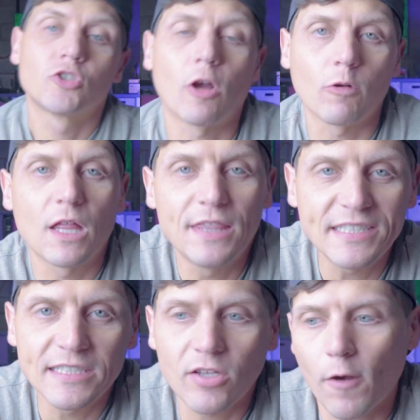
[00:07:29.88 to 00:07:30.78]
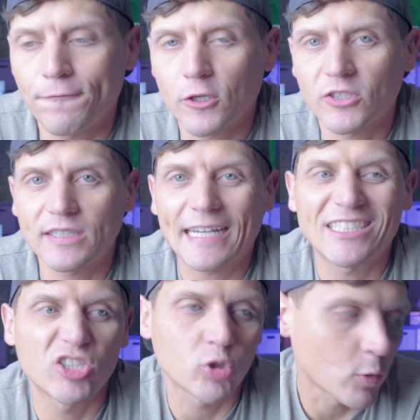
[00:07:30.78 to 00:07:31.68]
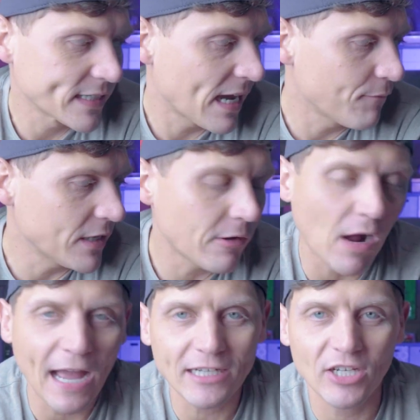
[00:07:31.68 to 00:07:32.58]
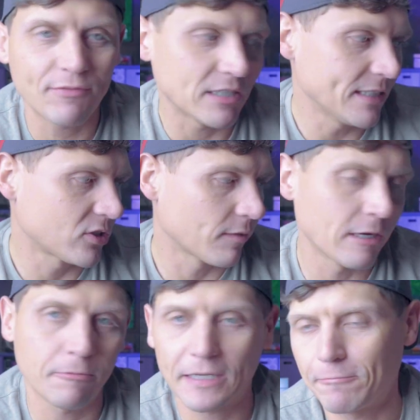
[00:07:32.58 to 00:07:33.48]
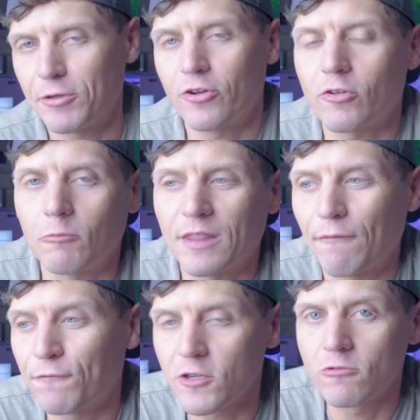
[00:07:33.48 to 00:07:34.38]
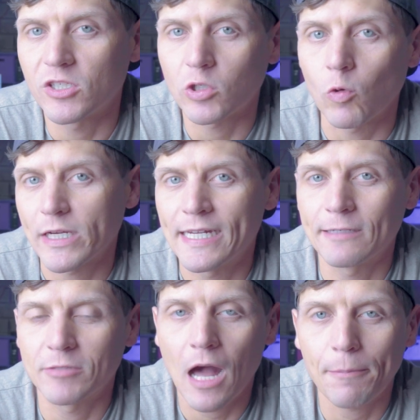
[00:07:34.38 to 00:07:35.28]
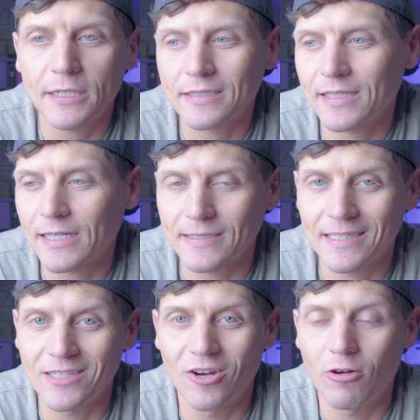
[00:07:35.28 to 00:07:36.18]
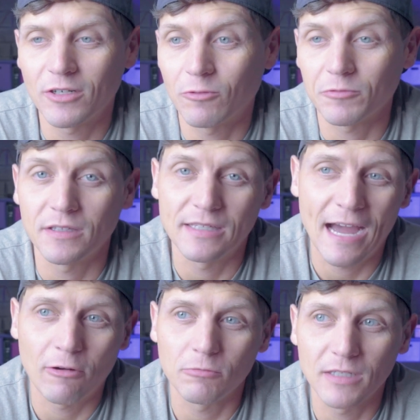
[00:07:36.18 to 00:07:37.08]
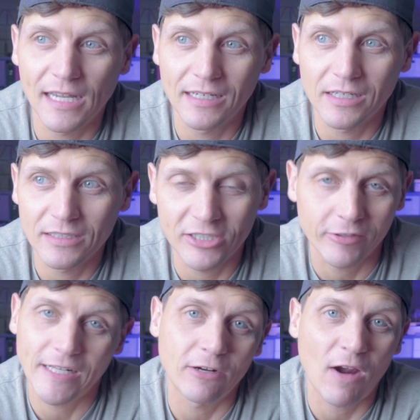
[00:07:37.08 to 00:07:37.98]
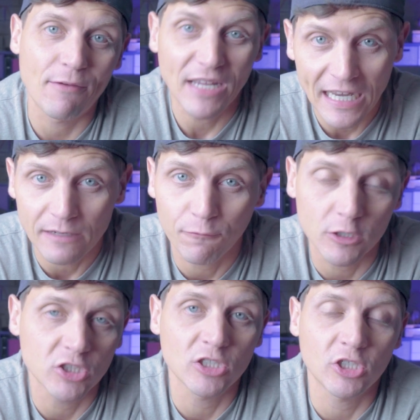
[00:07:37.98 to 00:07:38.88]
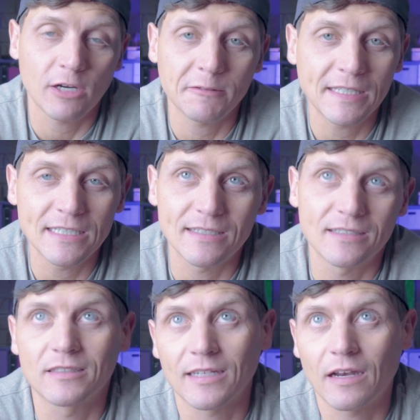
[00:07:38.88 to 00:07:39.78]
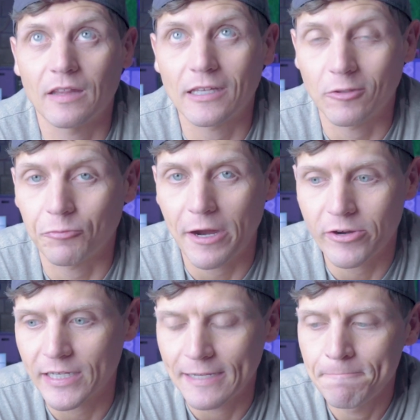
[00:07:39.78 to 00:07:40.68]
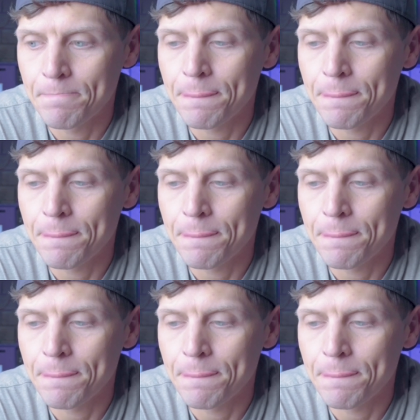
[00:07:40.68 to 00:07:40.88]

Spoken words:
So this is our first like story time video. I actually have a list over here on my computer with a few story time topics, things that, you know, generally I don't have any footage to share with these. This is kind of like the rarity.